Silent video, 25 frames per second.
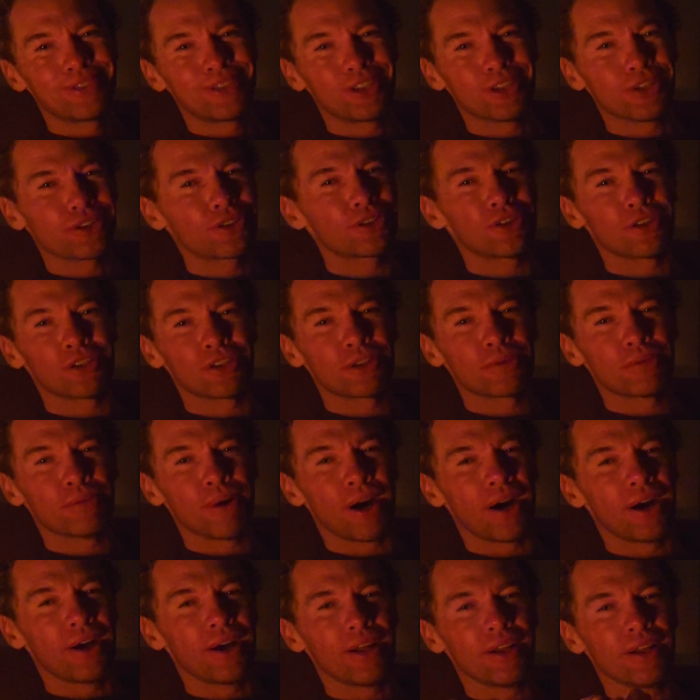Just a
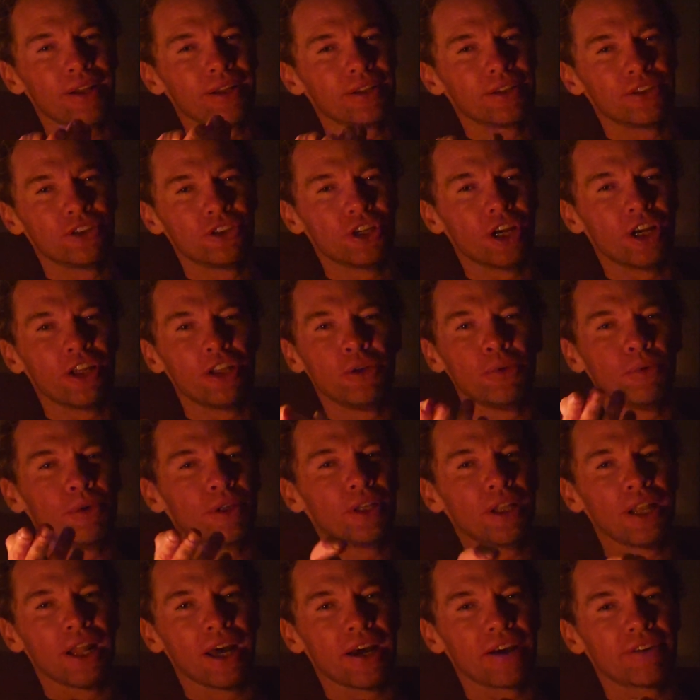smile and
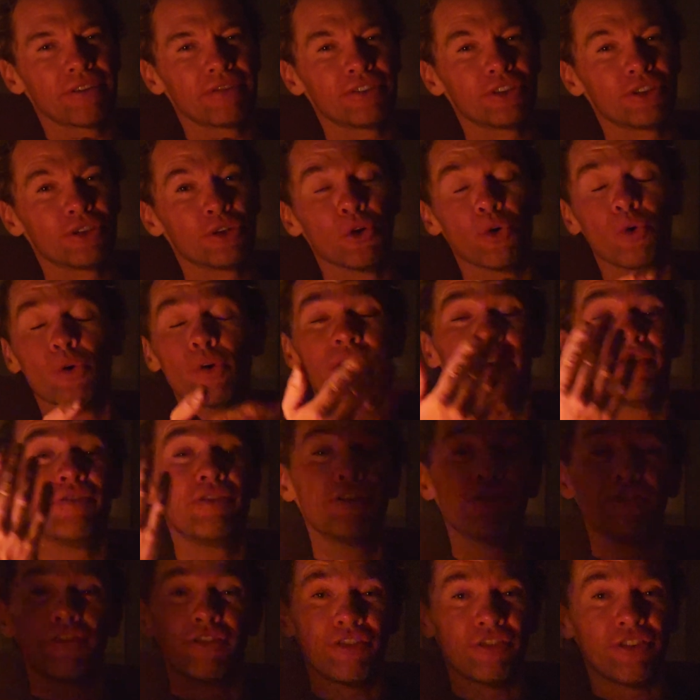genuine laughter, or
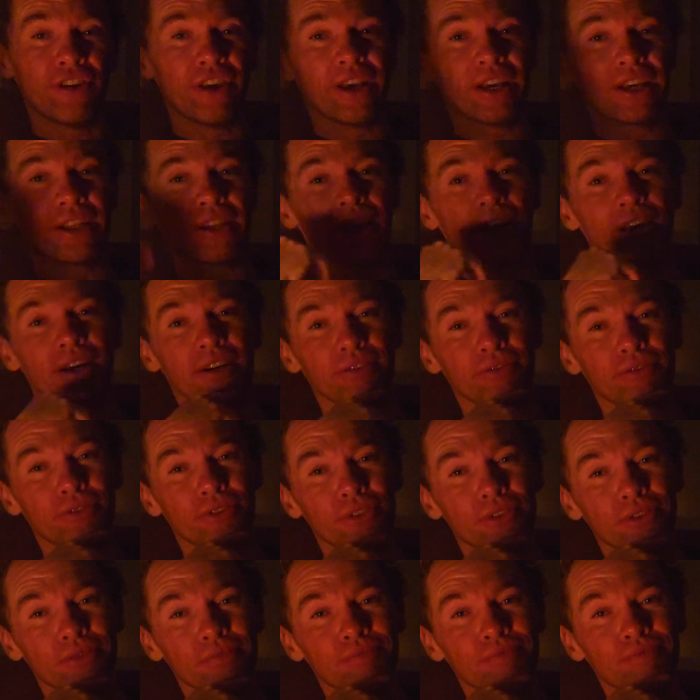even fake
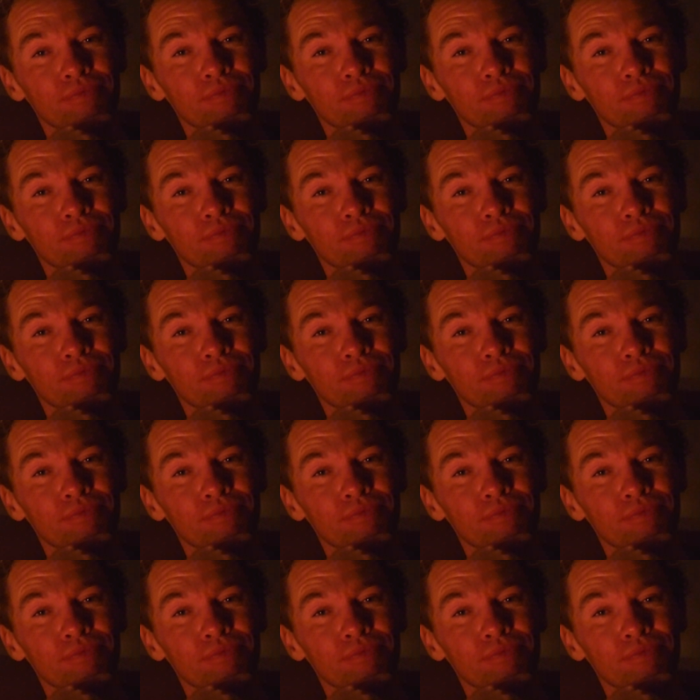laughter.